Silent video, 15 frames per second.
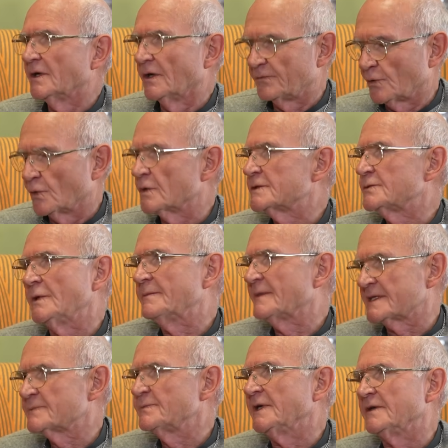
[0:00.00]
of course we
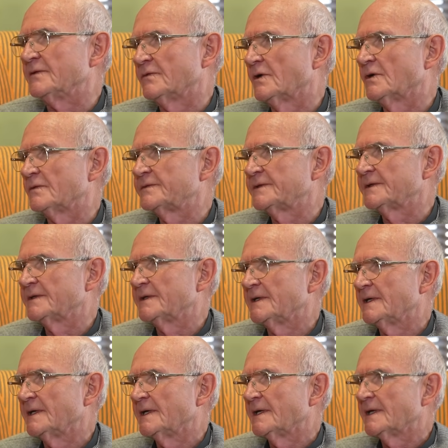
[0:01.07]
must be involved.
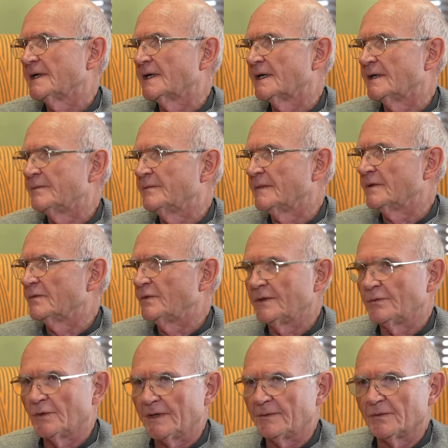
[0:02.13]
I
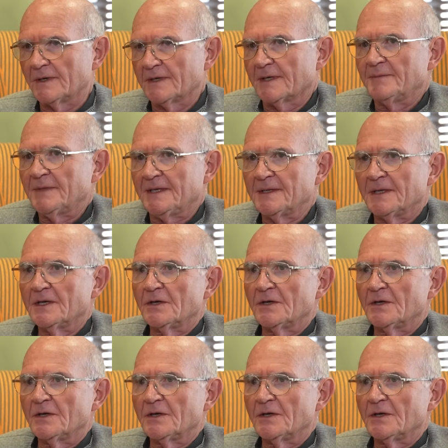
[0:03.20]
mean,